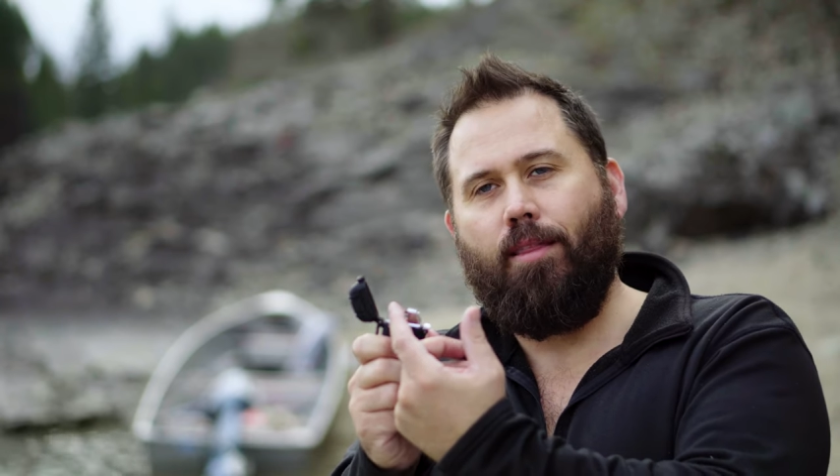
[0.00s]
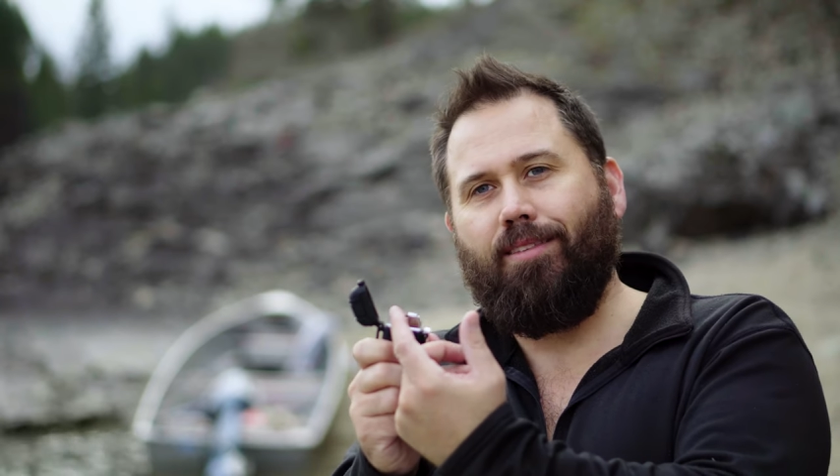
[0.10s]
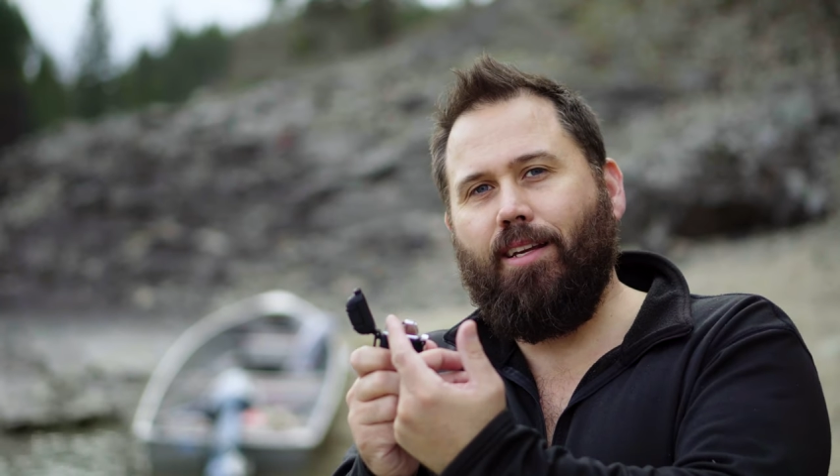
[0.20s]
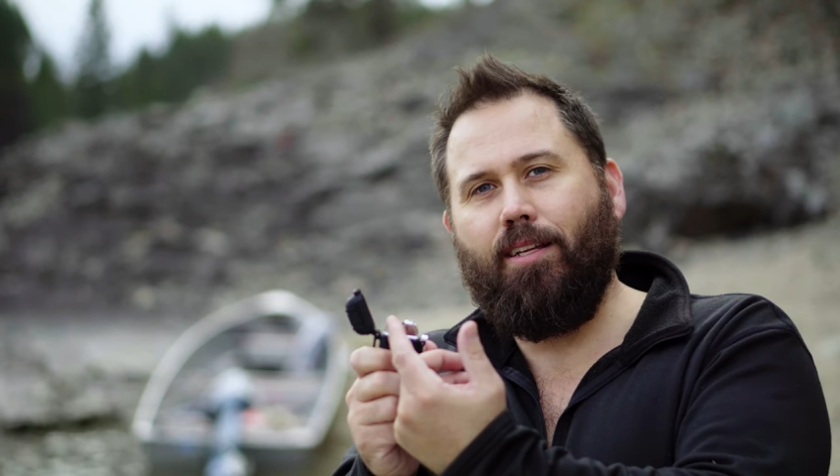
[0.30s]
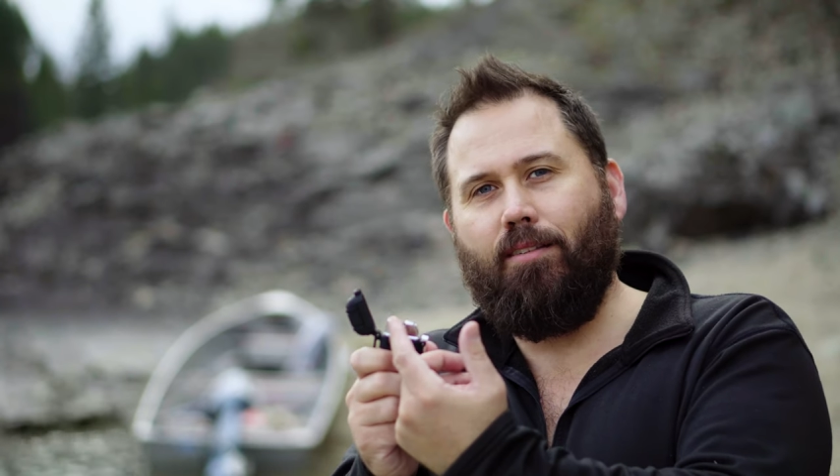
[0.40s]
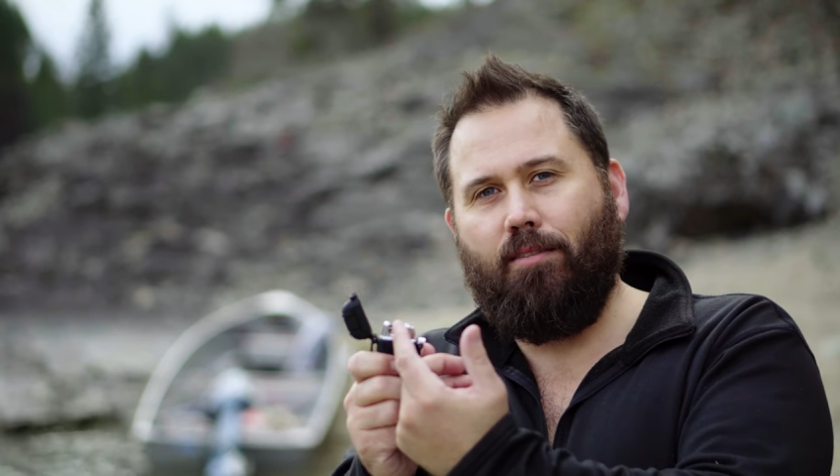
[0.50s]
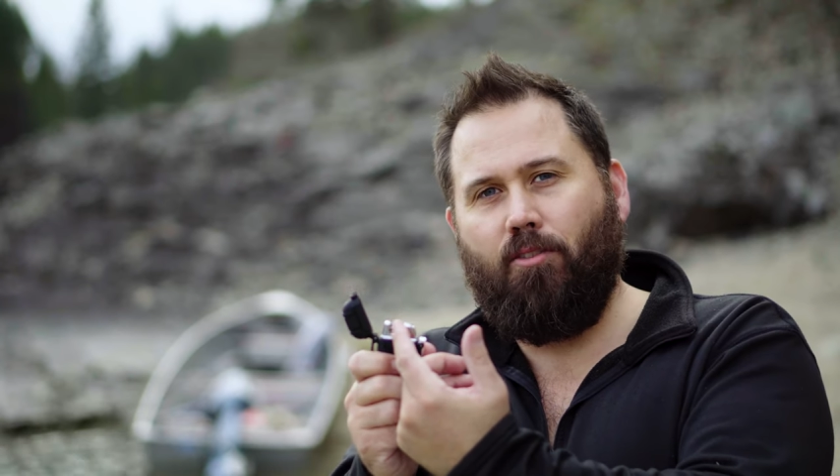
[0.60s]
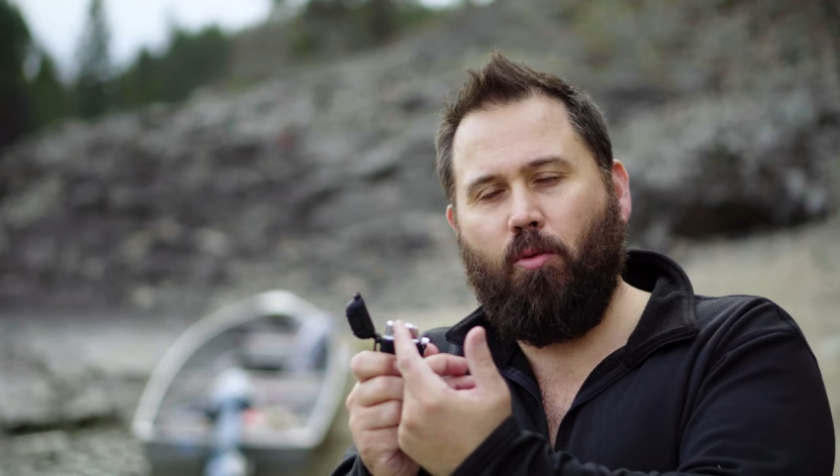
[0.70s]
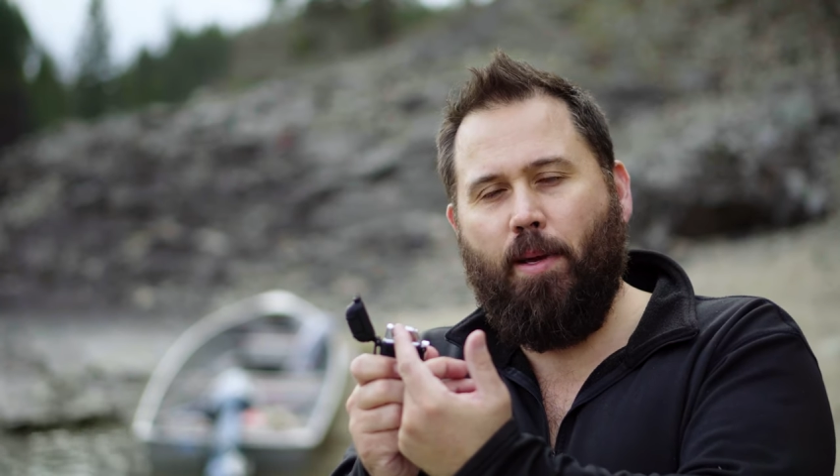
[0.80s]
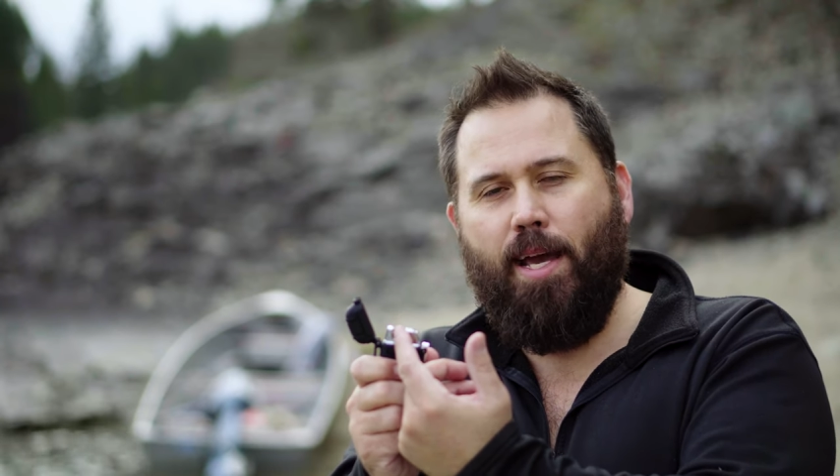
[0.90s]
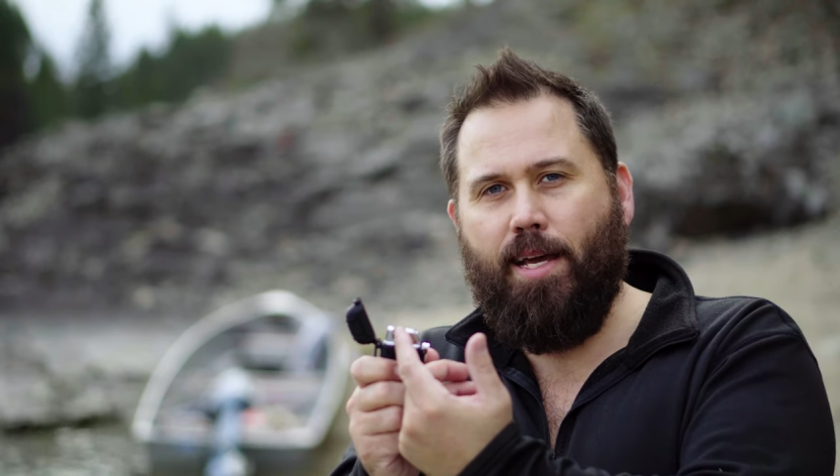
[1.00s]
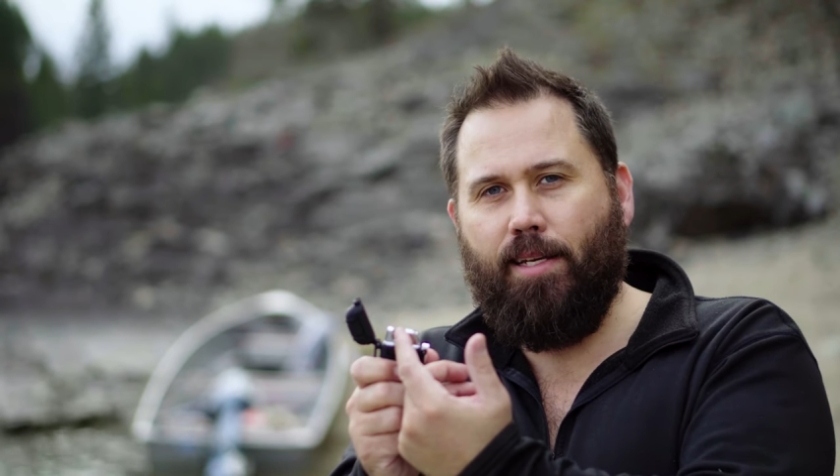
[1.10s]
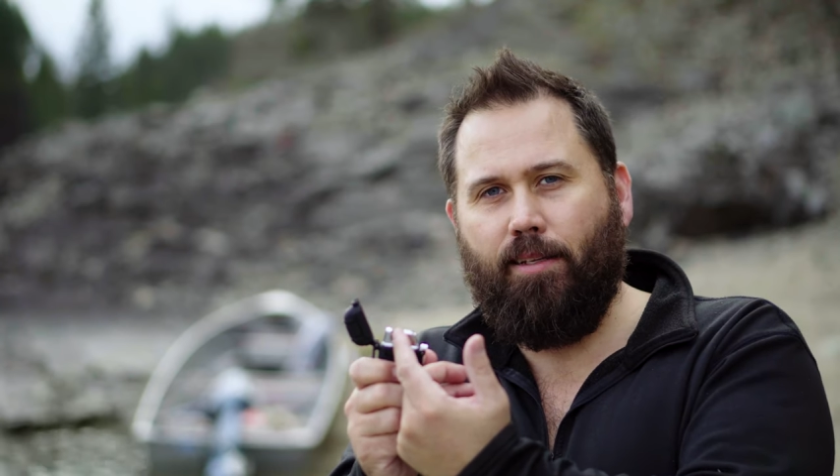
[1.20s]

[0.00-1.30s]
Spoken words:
That's not too bad